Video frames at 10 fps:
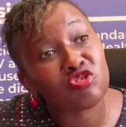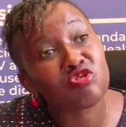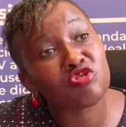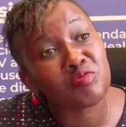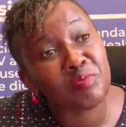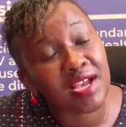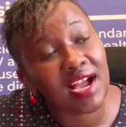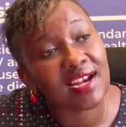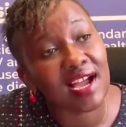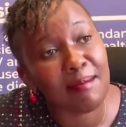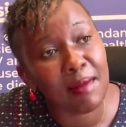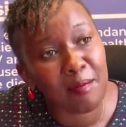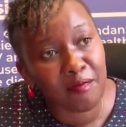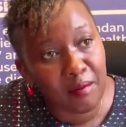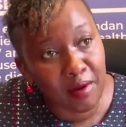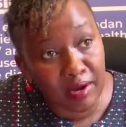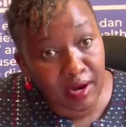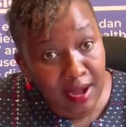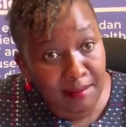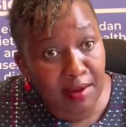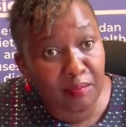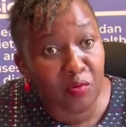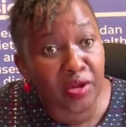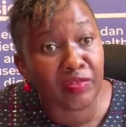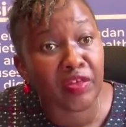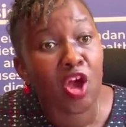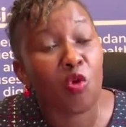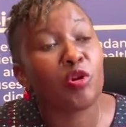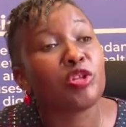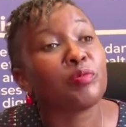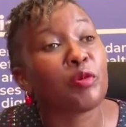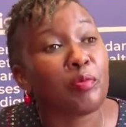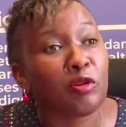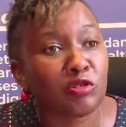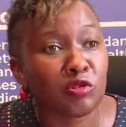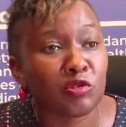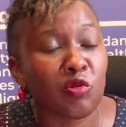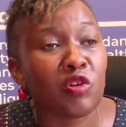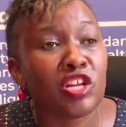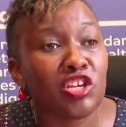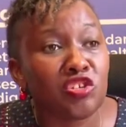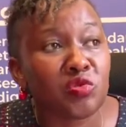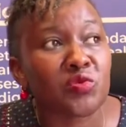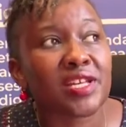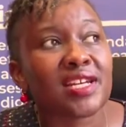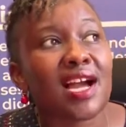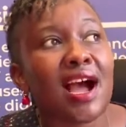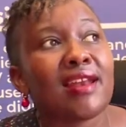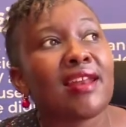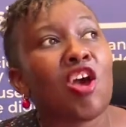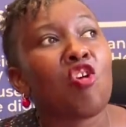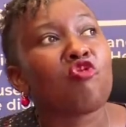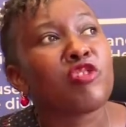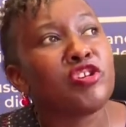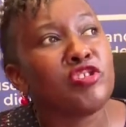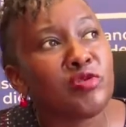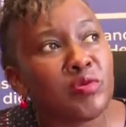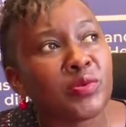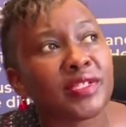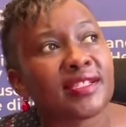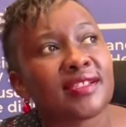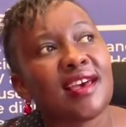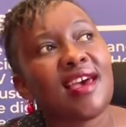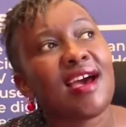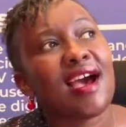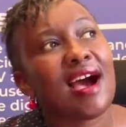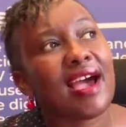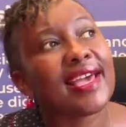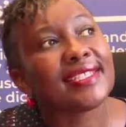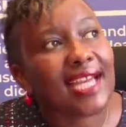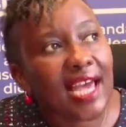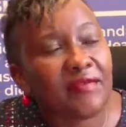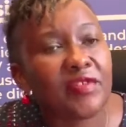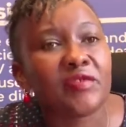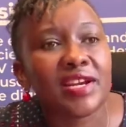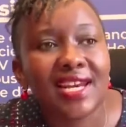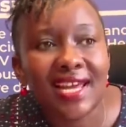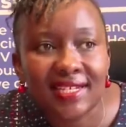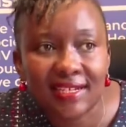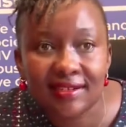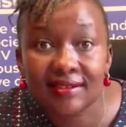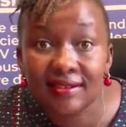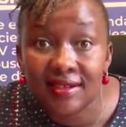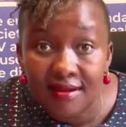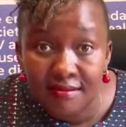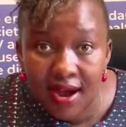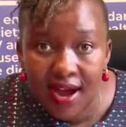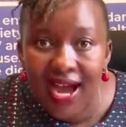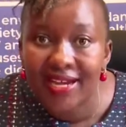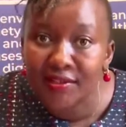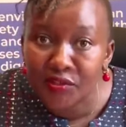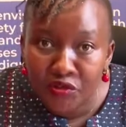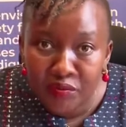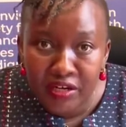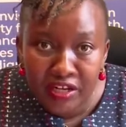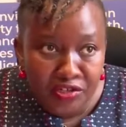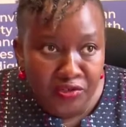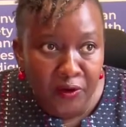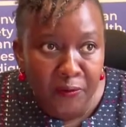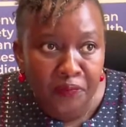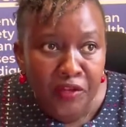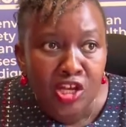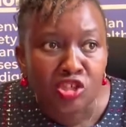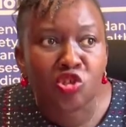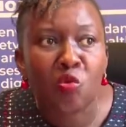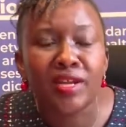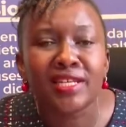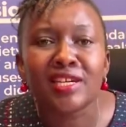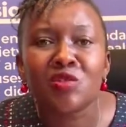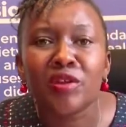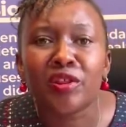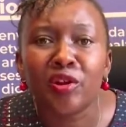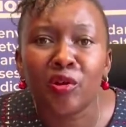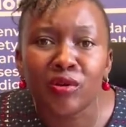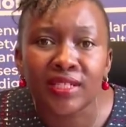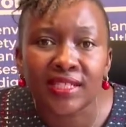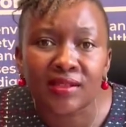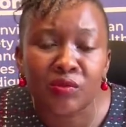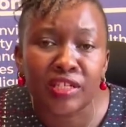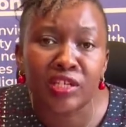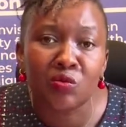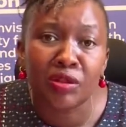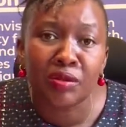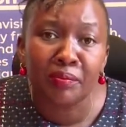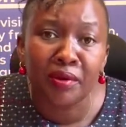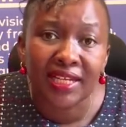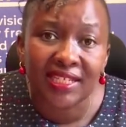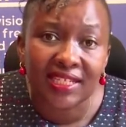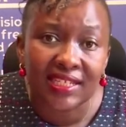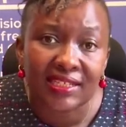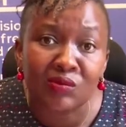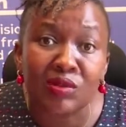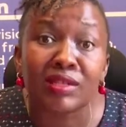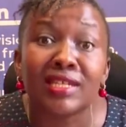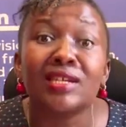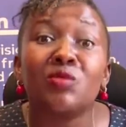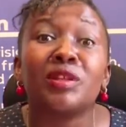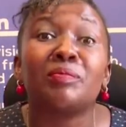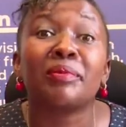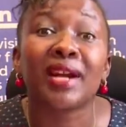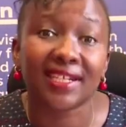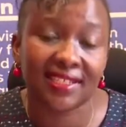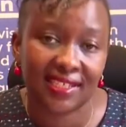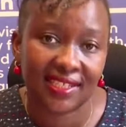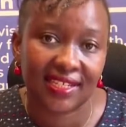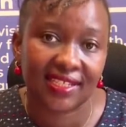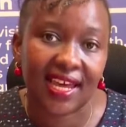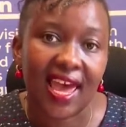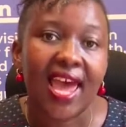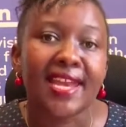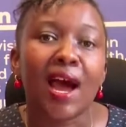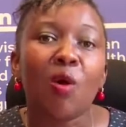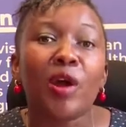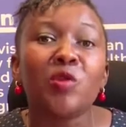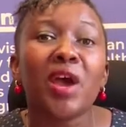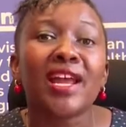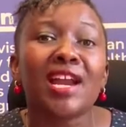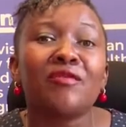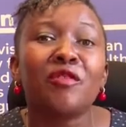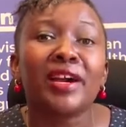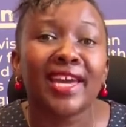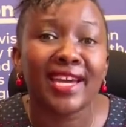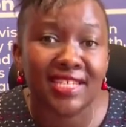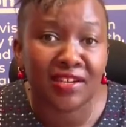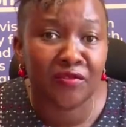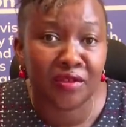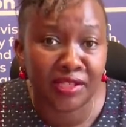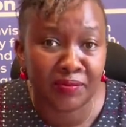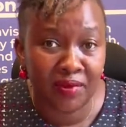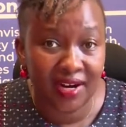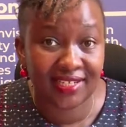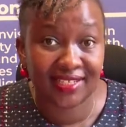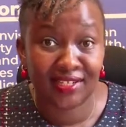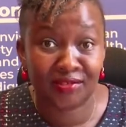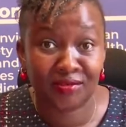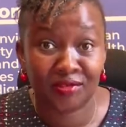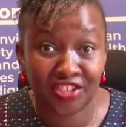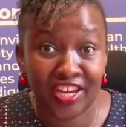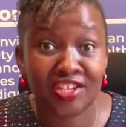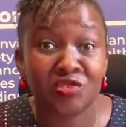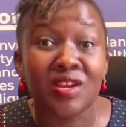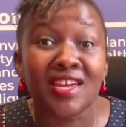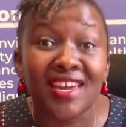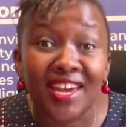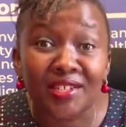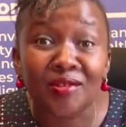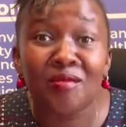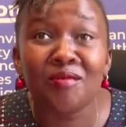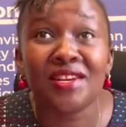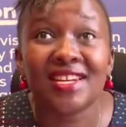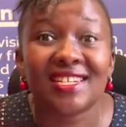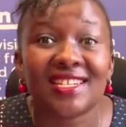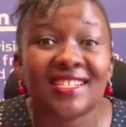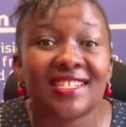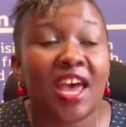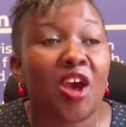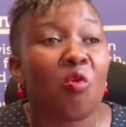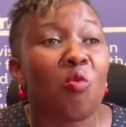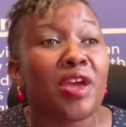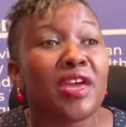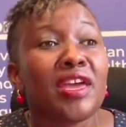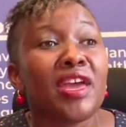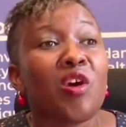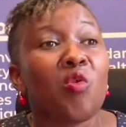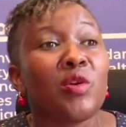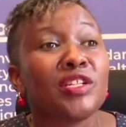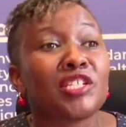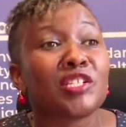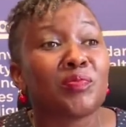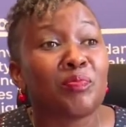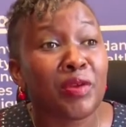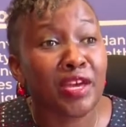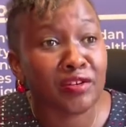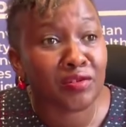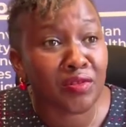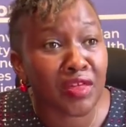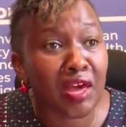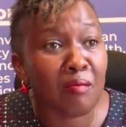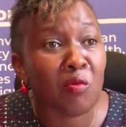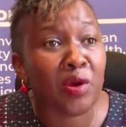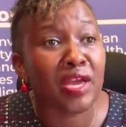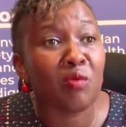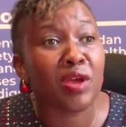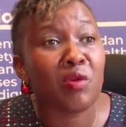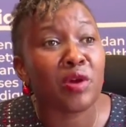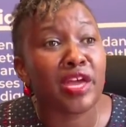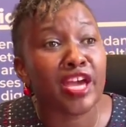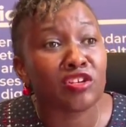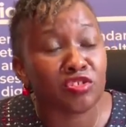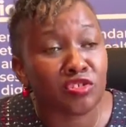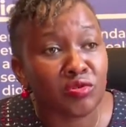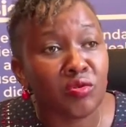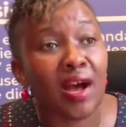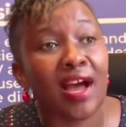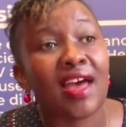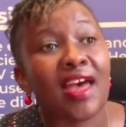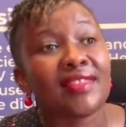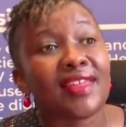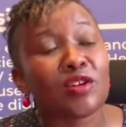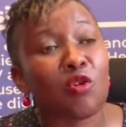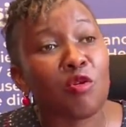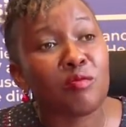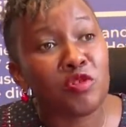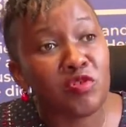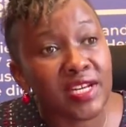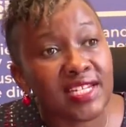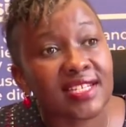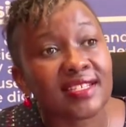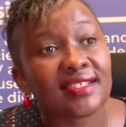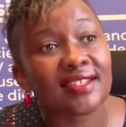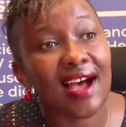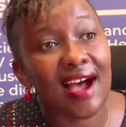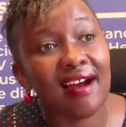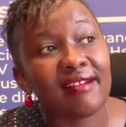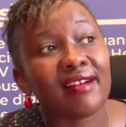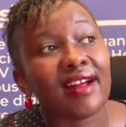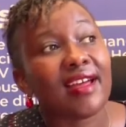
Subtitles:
to speak and come up with proposals on issues that can reduce HIV-related stigma and discrimination. So we deal with laws, we deal with policies, we deal with practices. Now, when we are advocating for these practices to change, we engage communities. We speak to them. We ensure that communities are